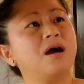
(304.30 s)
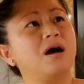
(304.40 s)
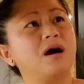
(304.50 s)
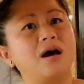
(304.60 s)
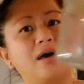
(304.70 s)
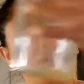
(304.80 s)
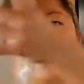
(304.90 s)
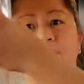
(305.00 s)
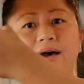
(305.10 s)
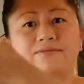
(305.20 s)
I
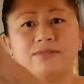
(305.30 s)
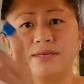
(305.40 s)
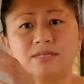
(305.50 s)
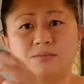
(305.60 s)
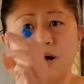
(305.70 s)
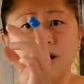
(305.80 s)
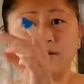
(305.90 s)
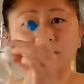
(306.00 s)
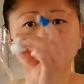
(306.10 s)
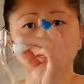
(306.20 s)
have these
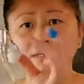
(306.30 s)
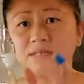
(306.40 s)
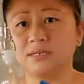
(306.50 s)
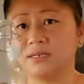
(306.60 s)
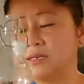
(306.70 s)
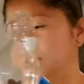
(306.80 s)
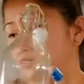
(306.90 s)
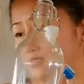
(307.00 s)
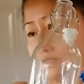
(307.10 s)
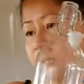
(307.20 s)
bottles
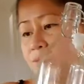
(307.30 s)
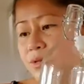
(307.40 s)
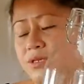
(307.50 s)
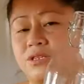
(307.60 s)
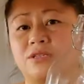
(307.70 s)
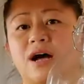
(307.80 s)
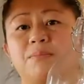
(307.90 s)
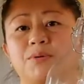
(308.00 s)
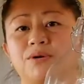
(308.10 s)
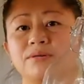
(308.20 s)
with a
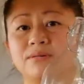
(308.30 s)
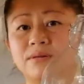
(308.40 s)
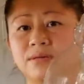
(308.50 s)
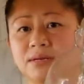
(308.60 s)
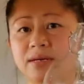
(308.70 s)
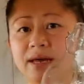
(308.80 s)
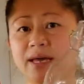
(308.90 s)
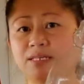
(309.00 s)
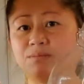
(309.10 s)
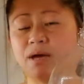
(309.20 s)
stopper
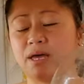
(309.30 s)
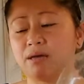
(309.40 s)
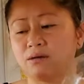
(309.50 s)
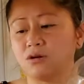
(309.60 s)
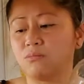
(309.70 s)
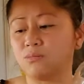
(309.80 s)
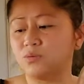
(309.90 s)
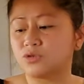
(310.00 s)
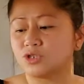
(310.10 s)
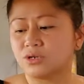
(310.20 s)
as my
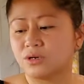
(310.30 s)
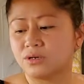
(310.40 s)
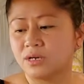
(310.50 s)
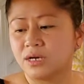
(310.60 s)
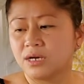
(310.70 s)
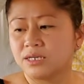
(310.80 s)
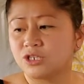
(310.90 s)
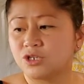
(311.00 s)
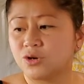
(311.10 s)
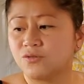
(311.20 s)
kombucha
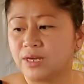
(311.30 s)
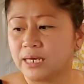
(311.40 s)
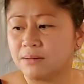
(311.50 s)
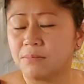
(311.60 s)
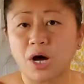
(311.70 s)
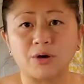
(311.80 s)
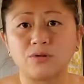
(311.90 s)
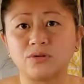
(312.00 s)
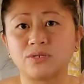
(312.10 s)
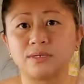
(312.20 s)
serving
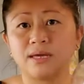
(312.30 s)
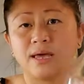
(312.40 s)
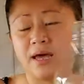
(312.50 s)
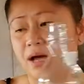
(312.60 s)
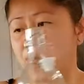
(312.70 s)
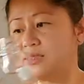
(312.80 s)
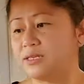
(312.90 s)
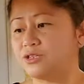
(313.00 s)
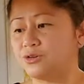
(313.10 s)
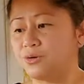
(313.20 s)
bottles.
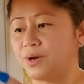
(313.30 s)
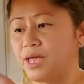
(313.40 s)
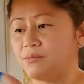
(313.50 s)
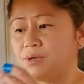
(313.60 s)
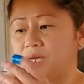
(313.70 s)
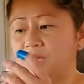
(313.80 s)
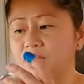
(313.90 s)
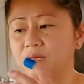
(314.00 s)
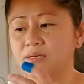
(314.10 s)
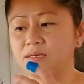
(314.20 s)
These are great
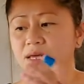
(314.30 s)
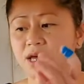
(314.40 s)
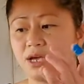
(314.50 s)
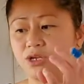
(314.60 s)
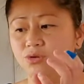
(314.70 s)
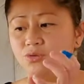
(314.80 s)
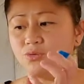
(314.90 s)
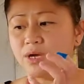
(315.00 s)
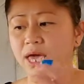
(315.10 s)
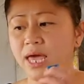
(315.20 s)
because you
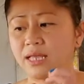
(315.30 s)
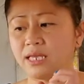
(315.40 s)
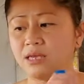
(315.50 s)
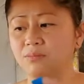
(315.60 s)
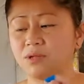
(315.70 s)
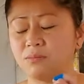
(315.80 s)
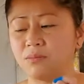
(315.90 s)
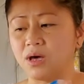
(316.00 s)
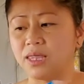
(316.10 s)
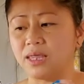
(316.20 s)
can keep them
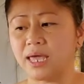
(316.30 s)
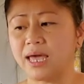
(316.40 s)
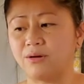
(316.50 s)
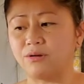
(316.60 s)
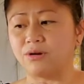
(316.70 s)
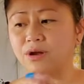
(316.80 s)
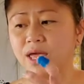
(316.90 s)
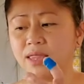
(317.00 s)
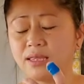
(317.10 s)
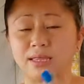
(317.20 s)
in the counter
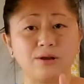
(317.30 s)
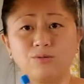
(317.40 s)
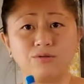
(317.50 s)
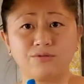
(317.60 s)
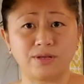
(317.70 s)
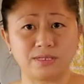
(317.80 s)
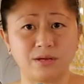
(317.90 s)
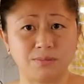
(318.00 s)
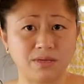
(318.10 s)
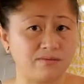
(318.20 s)
and they will fizz
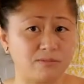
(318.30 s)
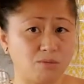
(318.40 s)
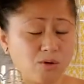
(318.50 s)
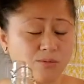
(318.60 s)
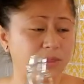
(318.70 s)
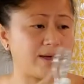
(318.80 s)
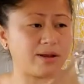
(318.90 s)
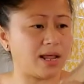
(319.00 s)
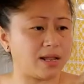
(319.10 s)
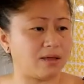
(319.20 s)
up even more without
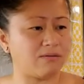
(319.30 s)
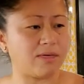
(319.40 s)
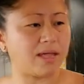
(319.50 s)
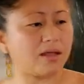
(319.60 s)
any of that